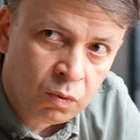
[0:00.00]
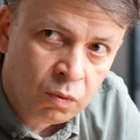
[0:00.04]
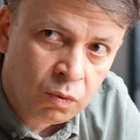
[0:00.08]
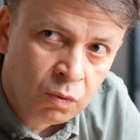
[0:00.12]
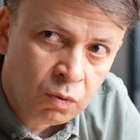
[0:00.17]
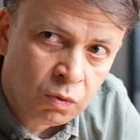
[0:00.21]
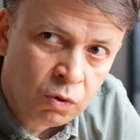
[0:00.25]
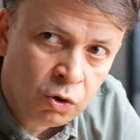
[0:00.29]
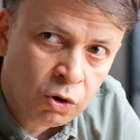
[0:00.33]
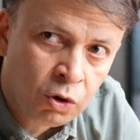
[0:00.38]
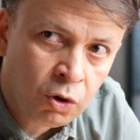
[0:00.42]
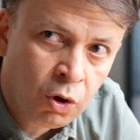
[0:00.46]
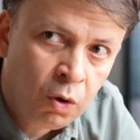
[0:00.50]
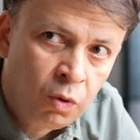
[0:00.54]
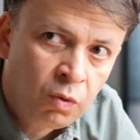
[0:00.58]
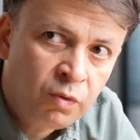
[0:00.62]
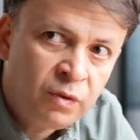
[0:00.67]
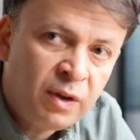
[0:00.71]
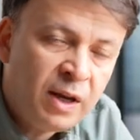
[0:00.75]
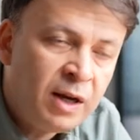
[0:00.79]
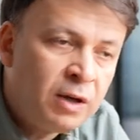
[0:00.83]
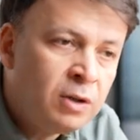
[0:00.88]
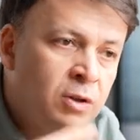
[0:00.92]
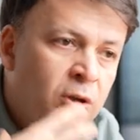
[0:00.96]
you know,
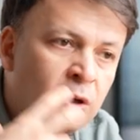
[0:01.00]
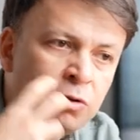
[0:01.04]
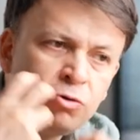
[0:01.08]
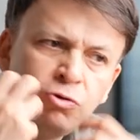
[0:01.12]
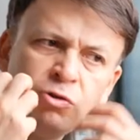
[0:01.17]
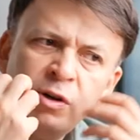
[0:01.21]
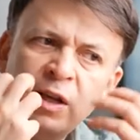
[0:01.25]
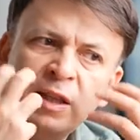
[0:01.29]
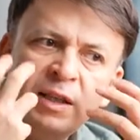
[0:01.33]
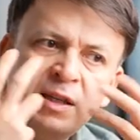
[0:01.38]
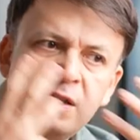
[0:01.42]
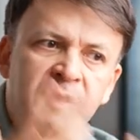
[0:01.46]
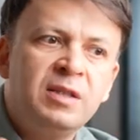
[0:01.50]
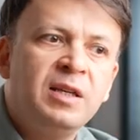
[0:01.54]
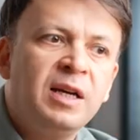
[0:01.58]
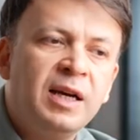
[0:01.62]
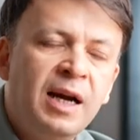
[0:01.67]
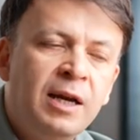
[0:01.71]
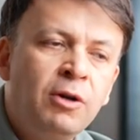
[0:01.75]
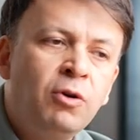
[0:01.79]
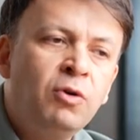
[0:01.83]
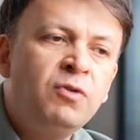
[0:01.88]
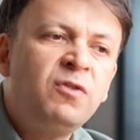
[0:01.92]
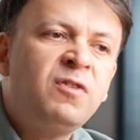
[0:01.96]
they are not realistic.
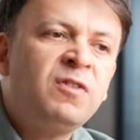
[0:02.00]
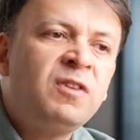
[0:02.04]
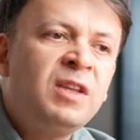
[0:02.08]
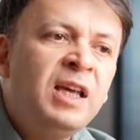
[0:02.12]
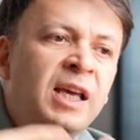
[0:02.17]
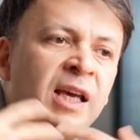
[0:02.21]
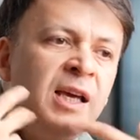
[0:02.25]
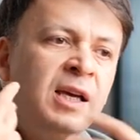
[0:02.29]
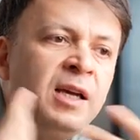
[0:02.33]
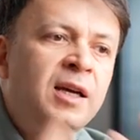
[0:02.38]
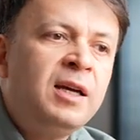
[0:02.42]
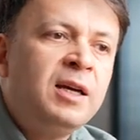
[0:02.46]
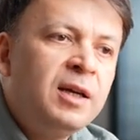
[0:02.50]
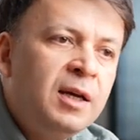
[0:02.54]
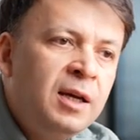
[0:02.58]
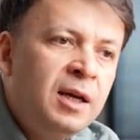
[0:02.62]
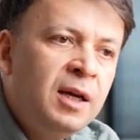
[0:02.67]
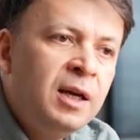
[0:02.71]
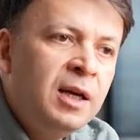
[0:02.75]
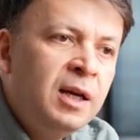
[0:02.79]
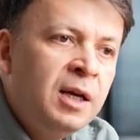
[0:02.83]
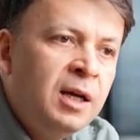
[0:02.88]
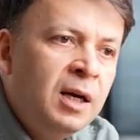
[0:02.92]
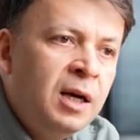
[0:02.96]
I don't
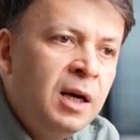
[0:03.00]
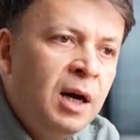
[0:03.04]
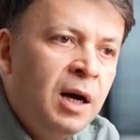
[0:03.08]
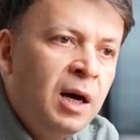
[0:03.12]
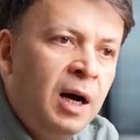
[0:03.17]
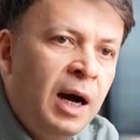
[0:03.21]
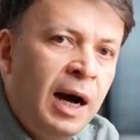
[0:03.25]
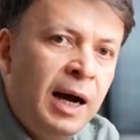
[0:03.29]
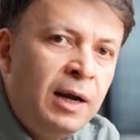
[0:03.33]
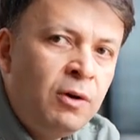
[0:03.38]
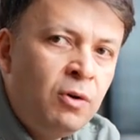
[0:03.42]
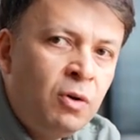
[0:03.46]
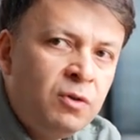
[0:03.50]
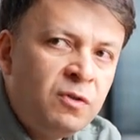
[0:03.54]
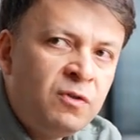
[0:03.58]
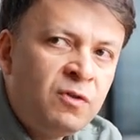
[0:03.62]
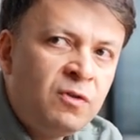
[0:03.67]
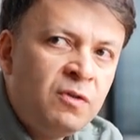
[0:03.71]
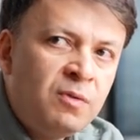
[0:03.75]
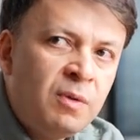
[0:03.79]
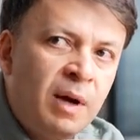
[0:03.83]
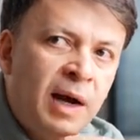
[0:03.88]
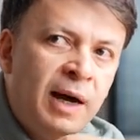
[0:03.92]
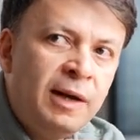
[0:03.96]

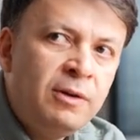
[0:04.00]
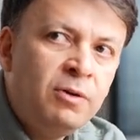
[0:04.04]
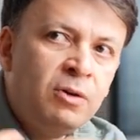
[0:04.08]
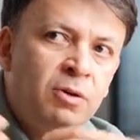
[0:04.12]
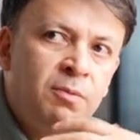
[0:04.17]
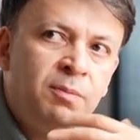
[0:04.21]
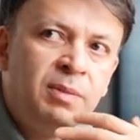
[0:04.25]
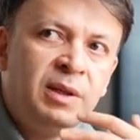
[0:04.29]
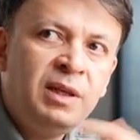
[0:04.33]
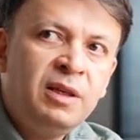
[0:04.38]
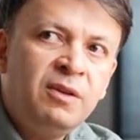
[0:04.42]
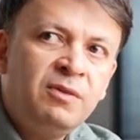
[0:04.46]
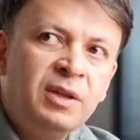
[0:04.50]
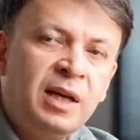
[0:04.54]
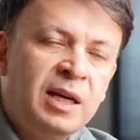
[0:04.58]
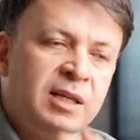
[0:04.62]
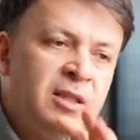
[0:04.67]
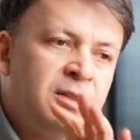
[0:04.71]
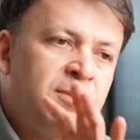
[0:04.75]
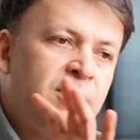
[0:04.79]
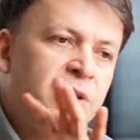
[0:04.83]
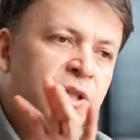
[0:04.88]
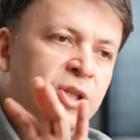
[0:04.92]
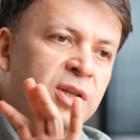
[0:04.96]
believe that
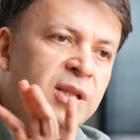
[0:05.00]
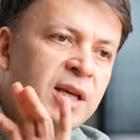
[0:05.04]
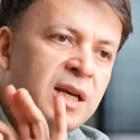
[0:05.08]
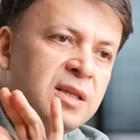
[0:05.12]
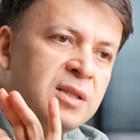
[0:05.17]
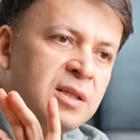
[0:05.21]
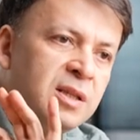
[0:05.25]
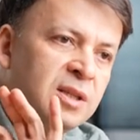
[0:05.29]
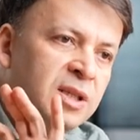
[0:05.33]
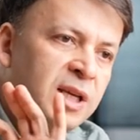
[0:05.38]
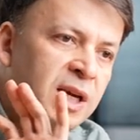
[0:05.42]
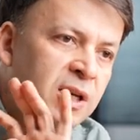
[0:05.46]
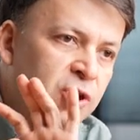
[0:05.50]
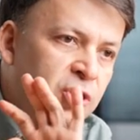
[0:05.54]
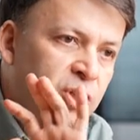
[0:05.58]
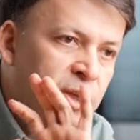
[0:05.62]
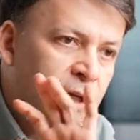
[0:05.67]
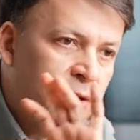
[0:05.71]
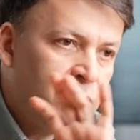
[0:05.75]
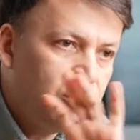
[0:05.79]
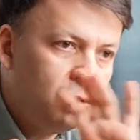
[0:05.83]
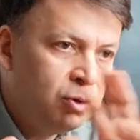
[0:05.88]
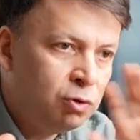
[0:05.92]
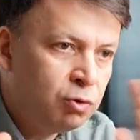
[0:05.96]
Azerbaijan has intention,
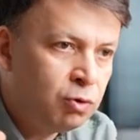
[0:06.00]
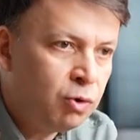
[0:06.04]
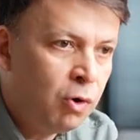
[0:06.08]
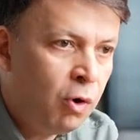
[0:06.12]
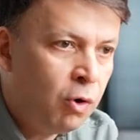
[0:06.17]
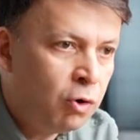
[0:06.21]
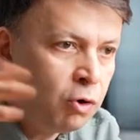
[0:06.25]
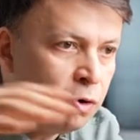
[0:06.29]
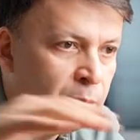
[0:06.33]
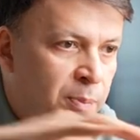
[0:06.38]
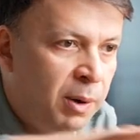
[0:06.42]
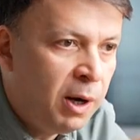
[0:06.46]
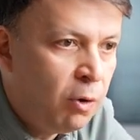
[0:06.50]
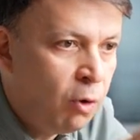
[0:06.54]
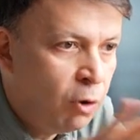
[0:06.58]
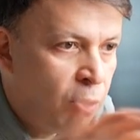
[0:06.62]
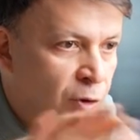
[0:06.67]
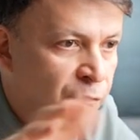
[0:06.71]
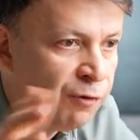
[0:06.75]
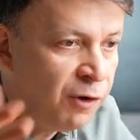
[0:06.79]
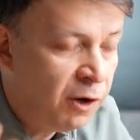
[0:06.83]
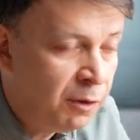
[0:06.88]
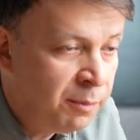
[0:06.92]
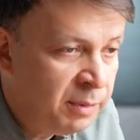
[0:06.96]
I don't know, to occupy all
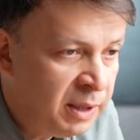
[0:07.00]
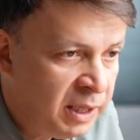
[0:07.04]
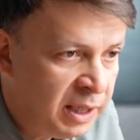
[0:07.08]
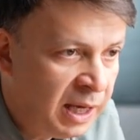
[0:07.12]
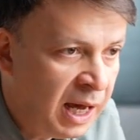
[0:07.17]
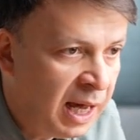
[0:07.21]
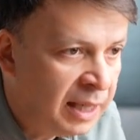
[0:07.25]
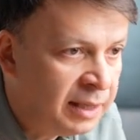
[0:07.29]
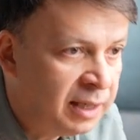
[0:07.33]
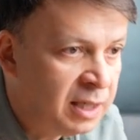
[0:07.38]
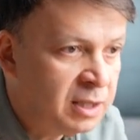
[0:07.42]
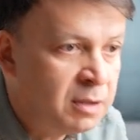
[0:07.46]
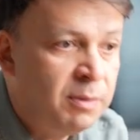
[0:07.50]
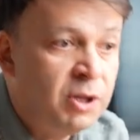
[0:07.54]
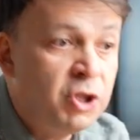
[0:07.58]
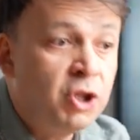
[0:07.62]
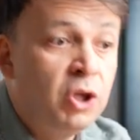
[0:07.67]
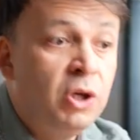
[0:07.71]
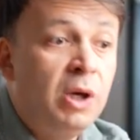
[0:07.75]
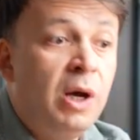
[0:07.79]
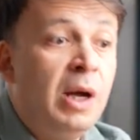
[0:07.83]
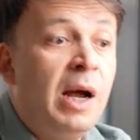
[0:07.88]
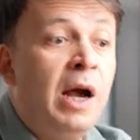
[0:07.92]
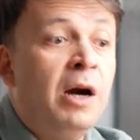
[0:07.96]
of Armenia and
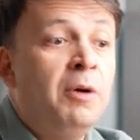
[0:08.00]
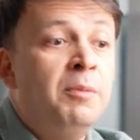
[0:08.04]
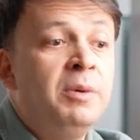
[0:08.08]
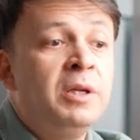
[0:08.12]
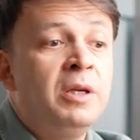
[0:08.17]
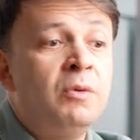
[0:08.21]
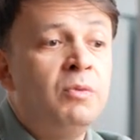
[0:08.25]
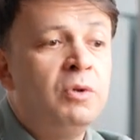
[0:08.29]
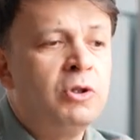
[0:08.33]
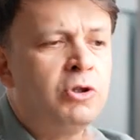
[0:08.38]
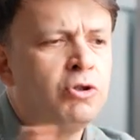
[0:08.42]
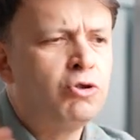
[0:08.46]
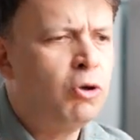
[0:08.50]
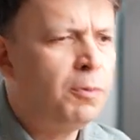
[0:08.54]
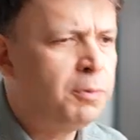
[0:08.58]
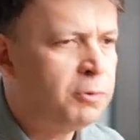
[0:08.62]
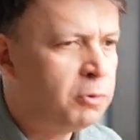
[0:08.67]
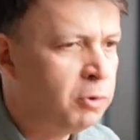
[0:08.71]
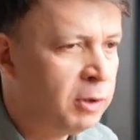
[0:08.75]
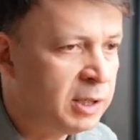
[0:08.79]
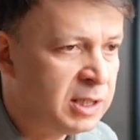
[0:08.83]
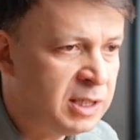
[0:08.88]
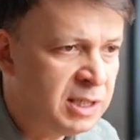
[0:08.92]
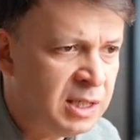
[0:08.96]
Armenia will stop
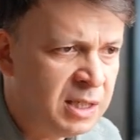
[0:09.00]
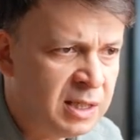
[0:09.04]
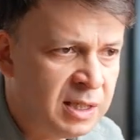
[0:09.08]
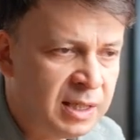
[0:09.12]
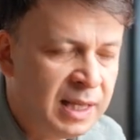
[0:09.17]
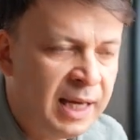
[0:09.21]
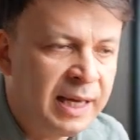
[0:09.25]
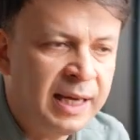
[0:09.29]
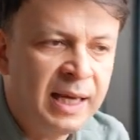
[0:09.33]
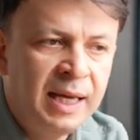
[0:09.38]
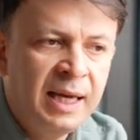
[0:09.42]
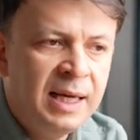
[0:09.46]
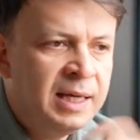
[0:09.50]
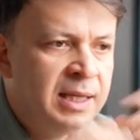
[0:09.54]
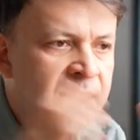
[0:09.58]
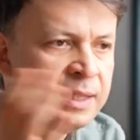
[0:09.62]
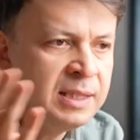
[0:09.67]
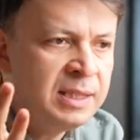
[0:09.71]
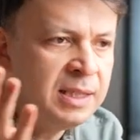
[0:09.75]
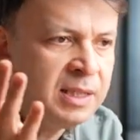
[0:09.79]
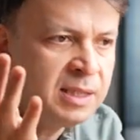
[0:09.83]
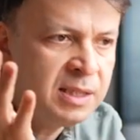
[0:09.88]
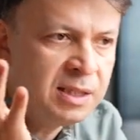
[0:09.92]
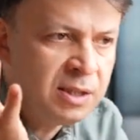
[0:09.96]
to exist. Like,
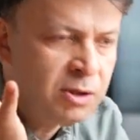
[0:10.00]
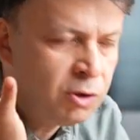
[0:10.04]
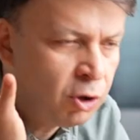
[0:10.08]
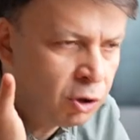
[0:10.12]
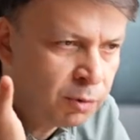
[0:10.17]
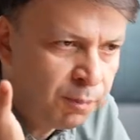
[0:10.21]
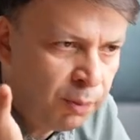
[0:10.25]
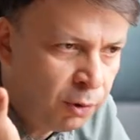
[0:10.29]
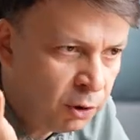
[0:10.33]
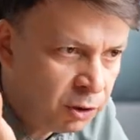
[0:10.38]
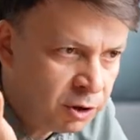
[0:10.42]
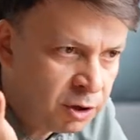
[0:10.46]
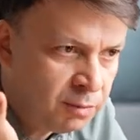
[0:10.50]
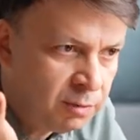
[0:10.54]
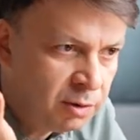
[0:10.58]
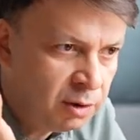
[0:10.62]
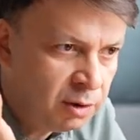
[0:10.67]
this is not possible,